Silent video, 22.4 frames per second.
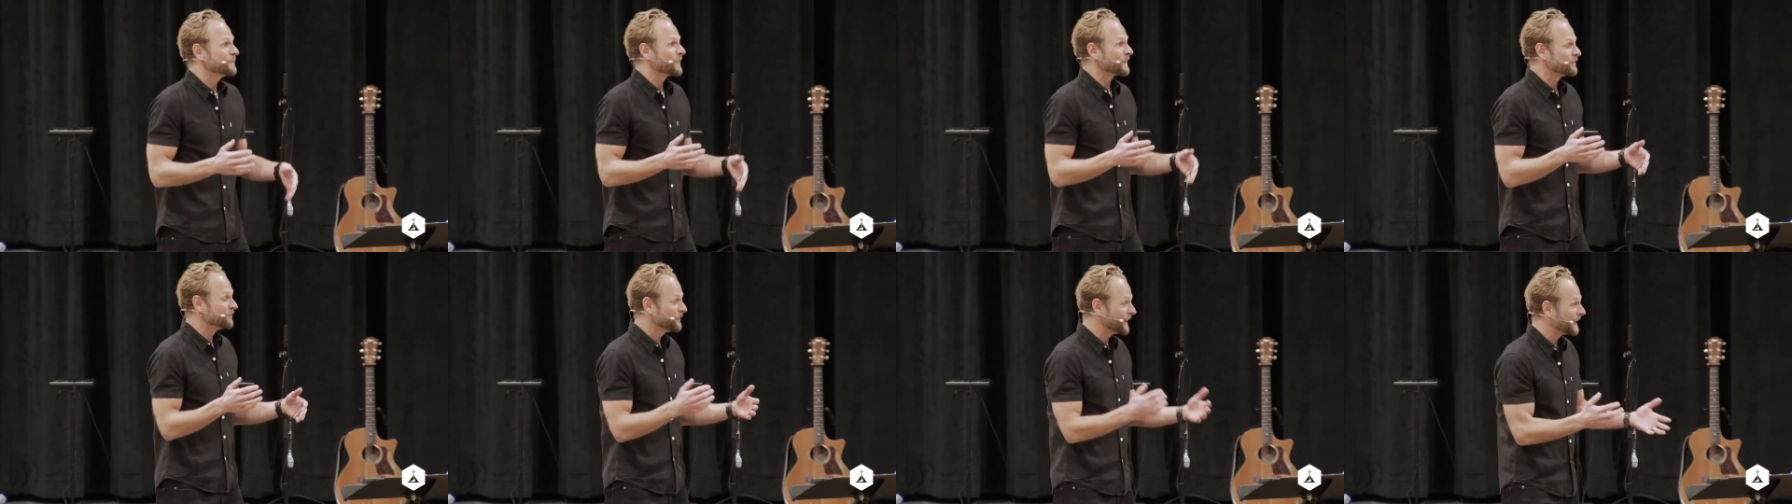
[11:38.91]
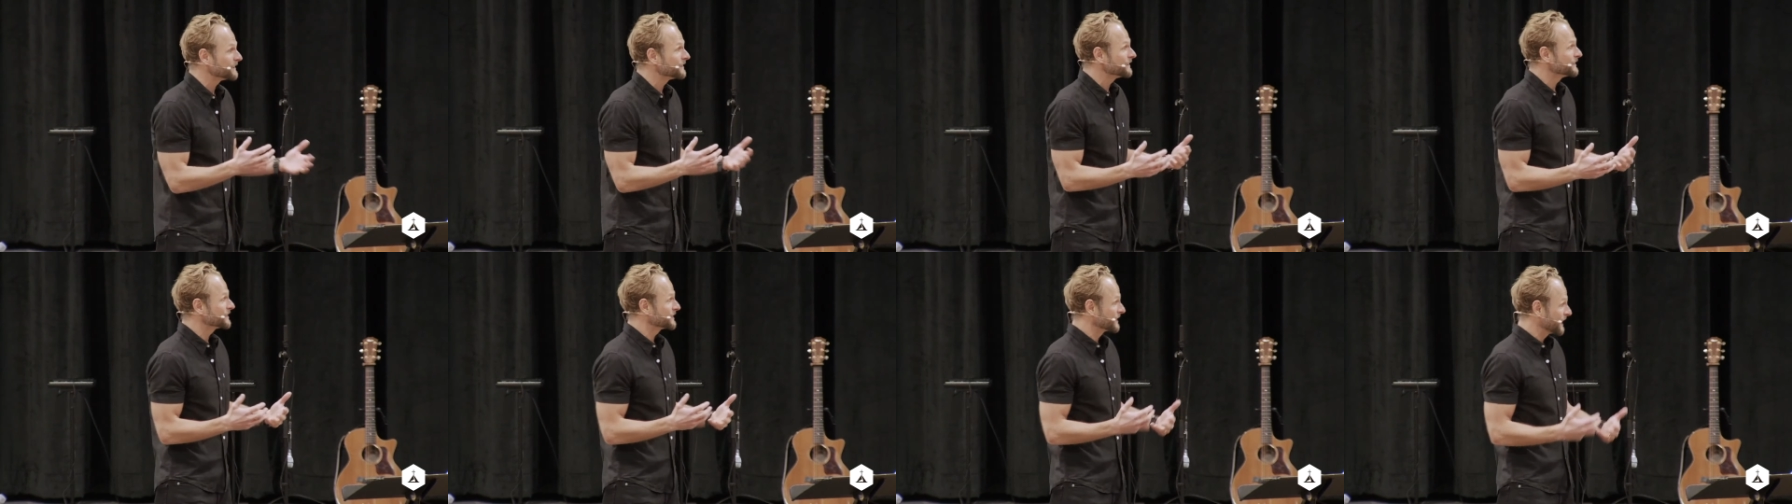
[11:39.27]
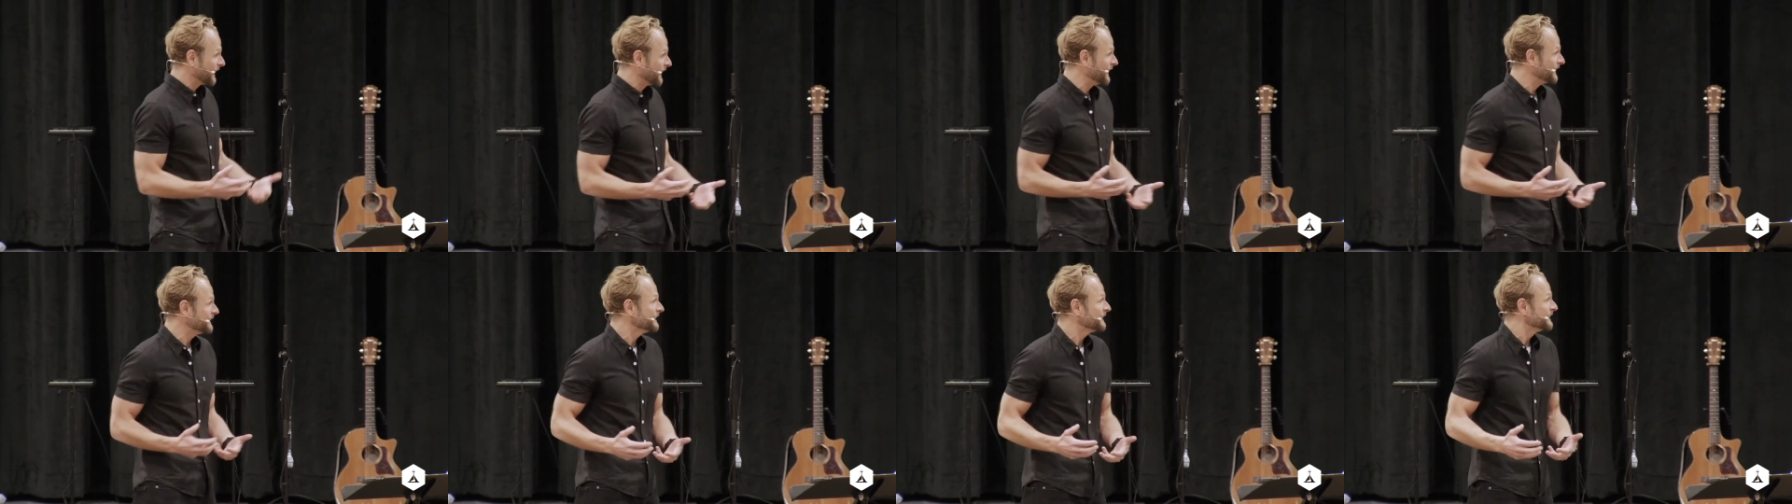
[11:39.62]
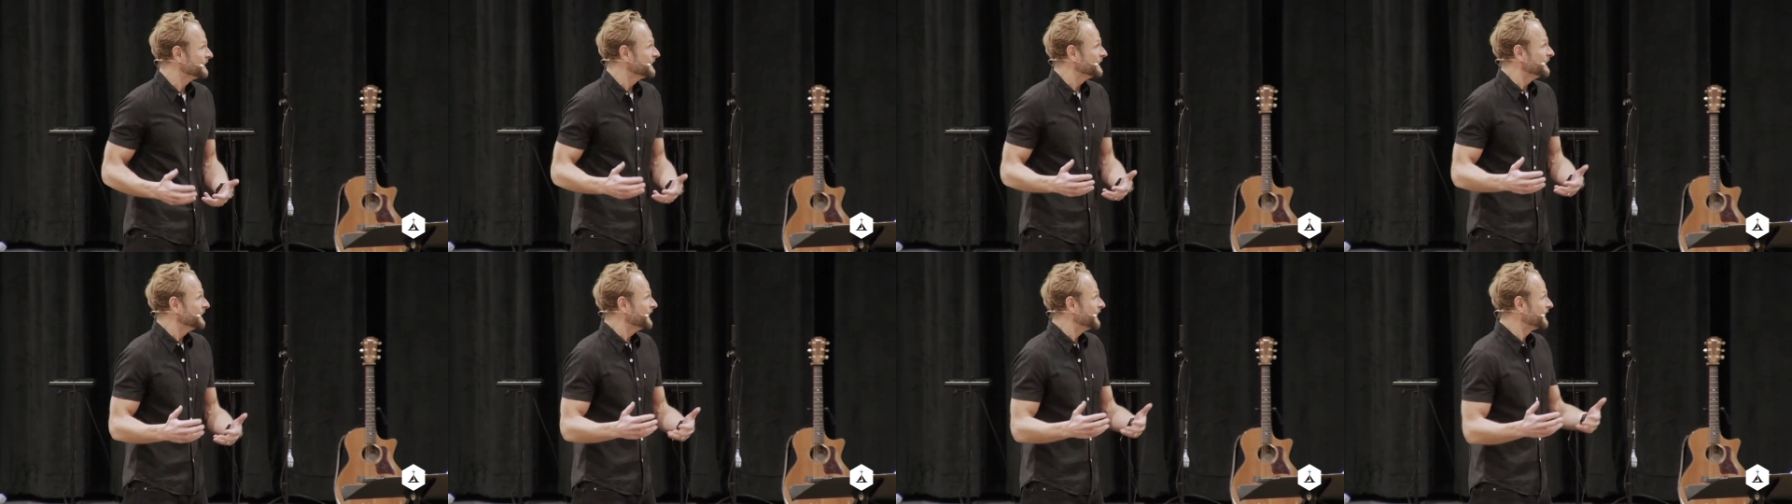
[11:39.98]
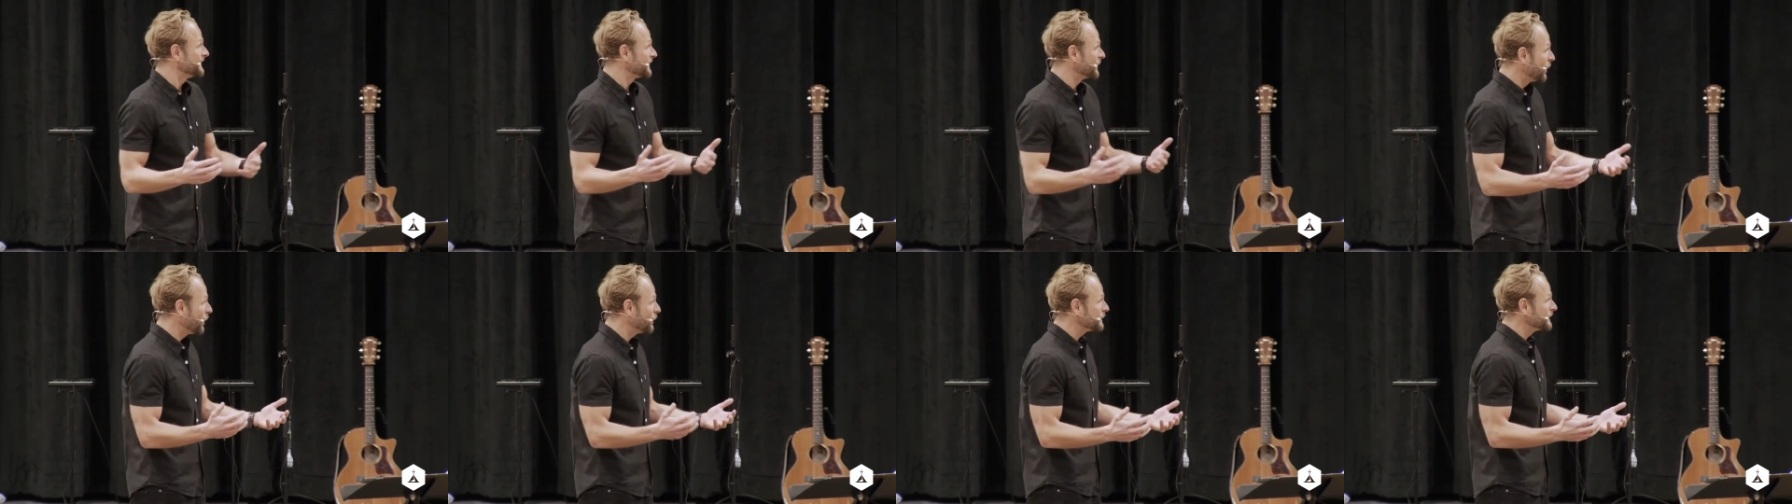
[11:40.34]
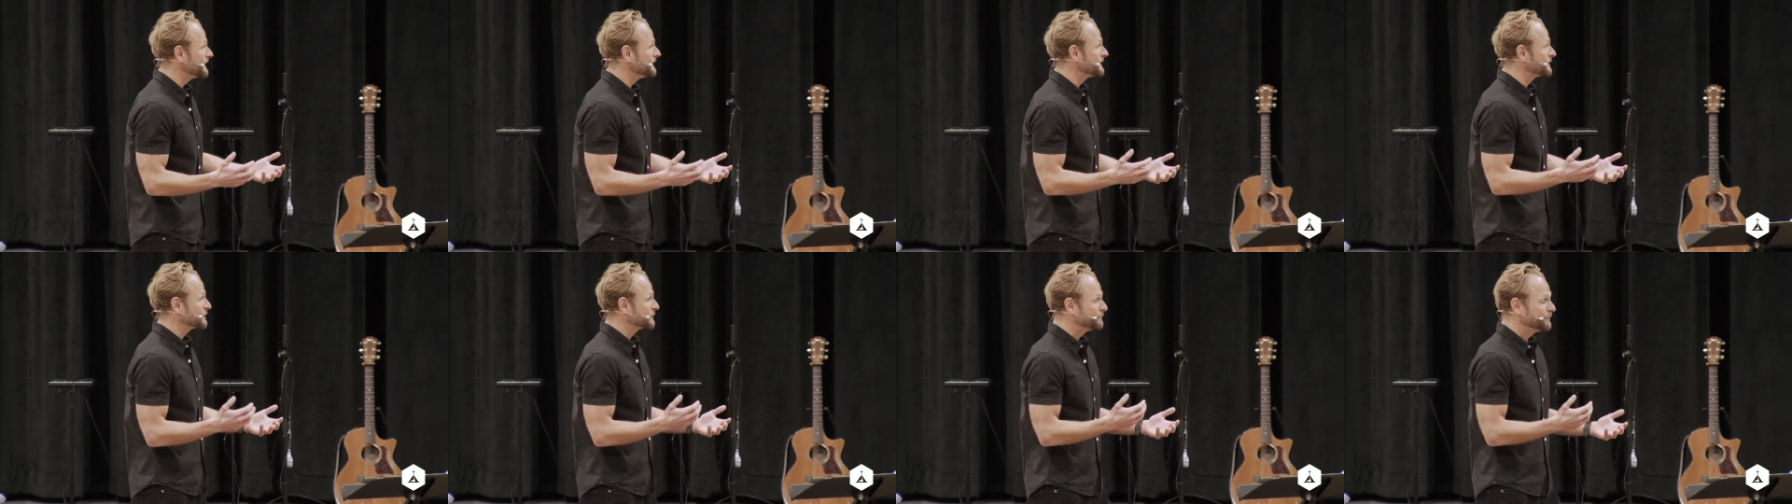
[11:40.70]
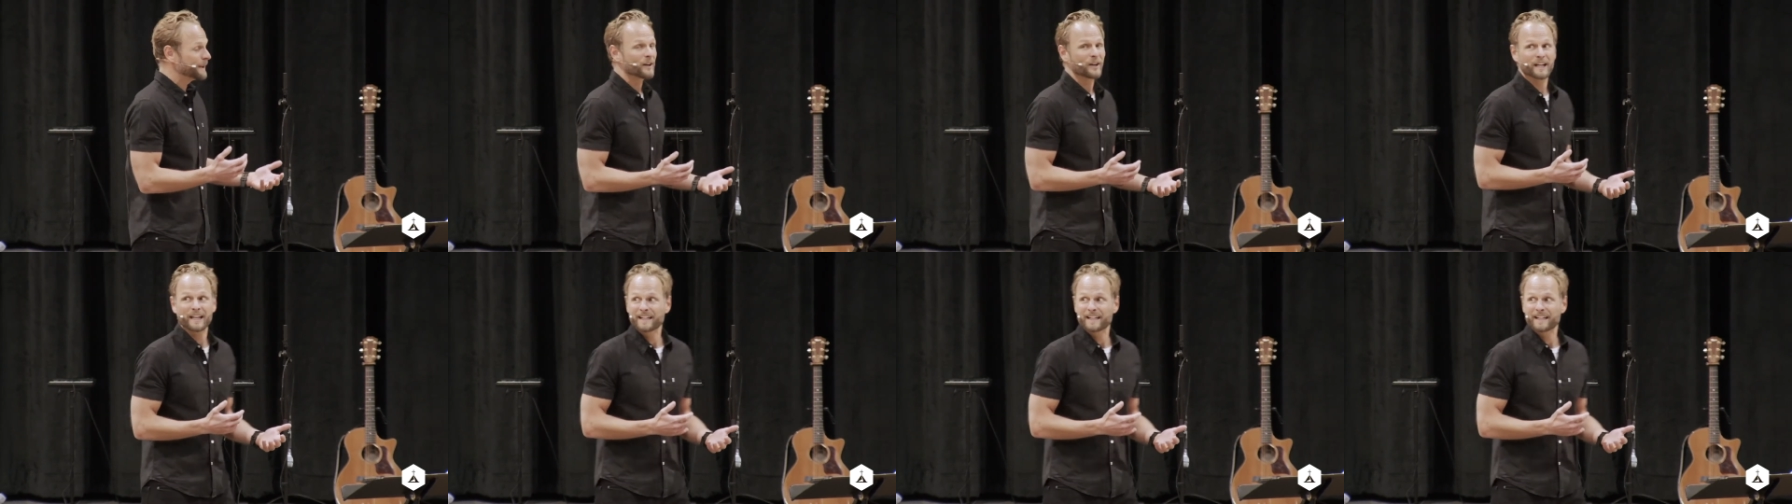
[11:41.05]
Father, Son, and Holy Spirit.